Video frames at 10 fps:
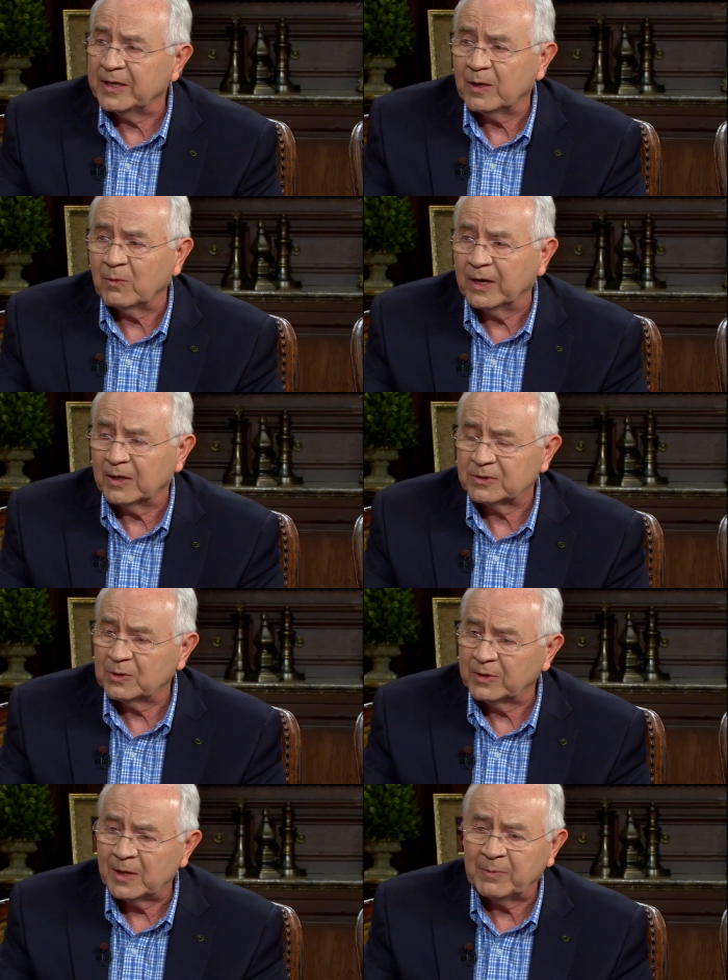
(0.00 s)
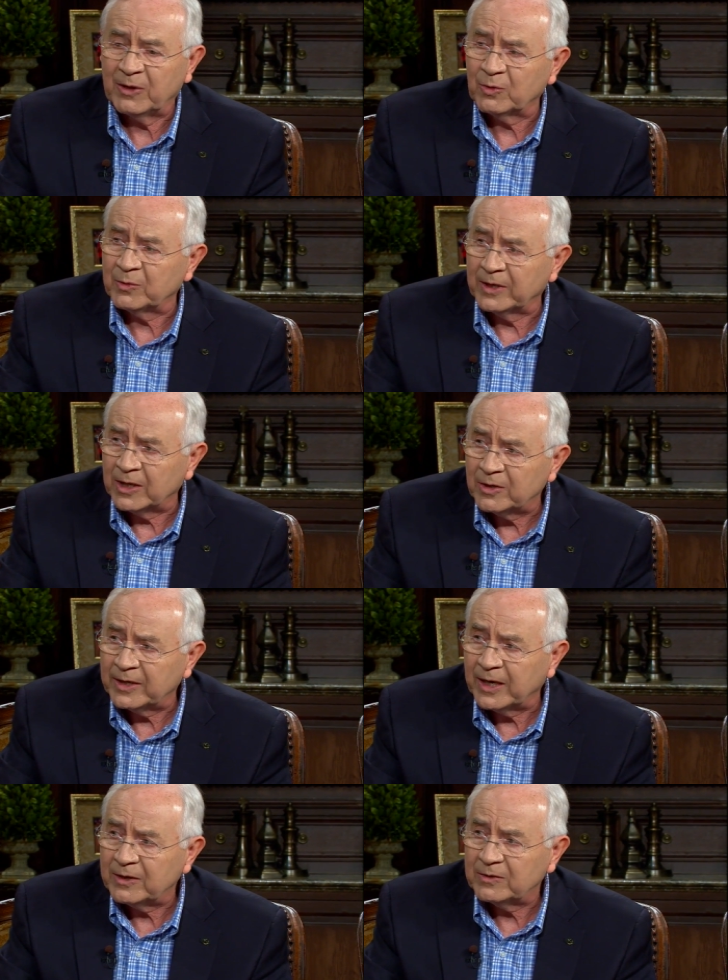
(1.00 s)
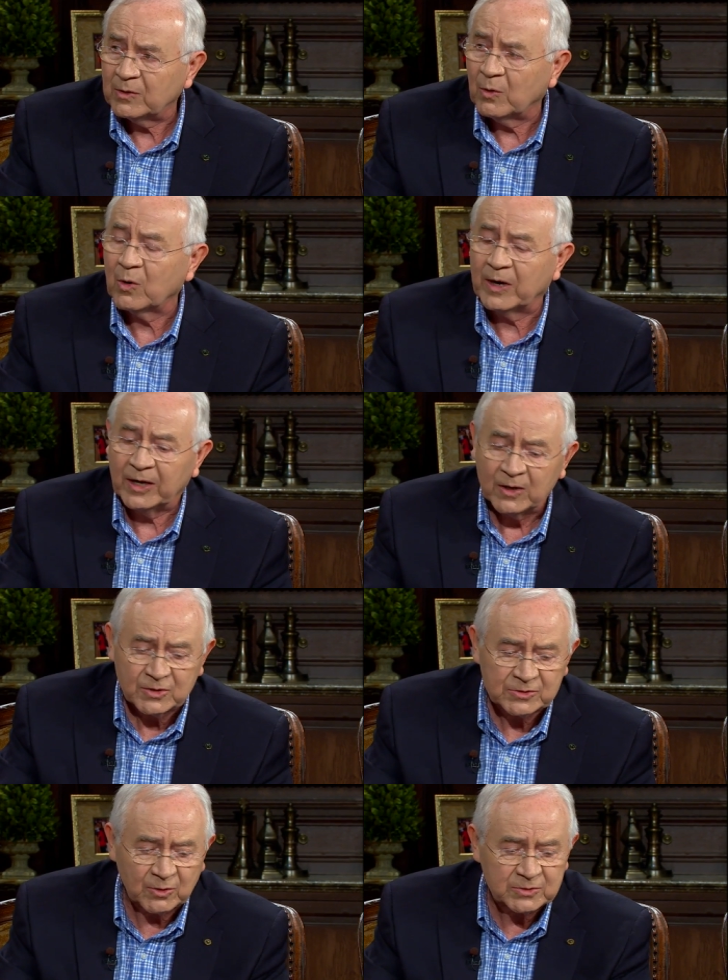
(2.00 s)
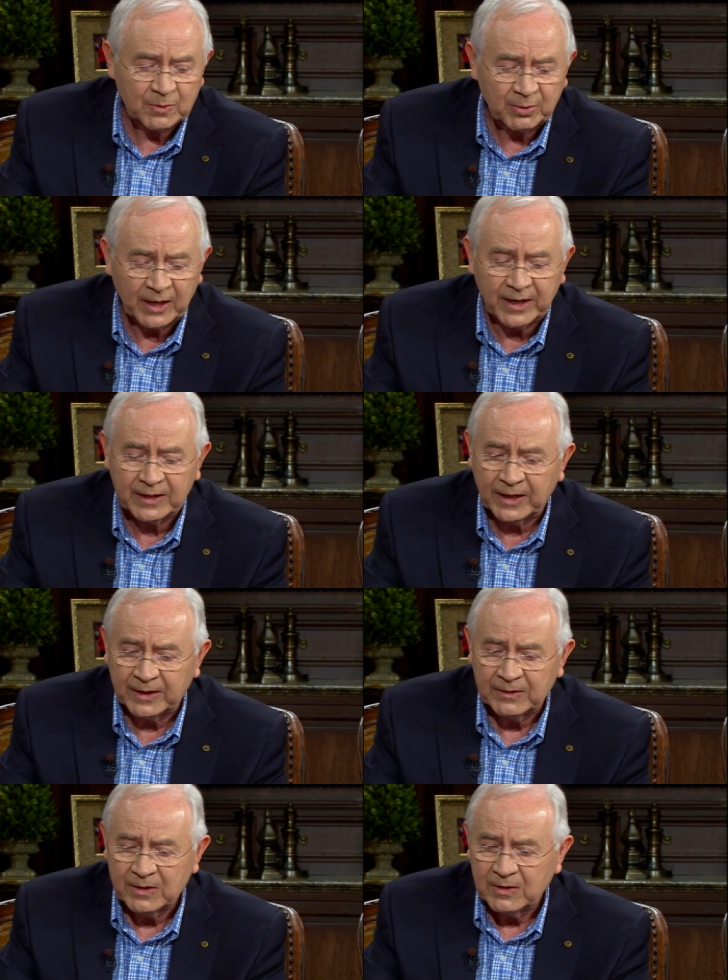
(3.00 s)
anywhere. So it can be through the internet, or I also supply a,